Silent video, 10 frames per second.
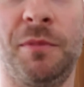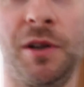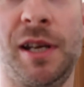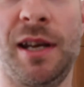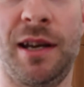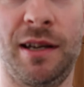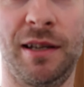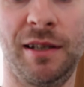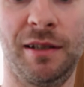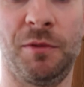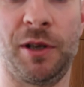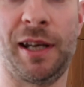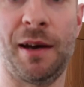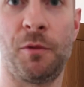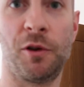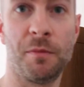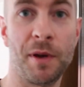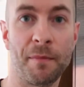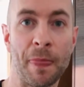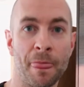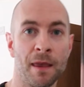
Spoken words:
my my camera a bit.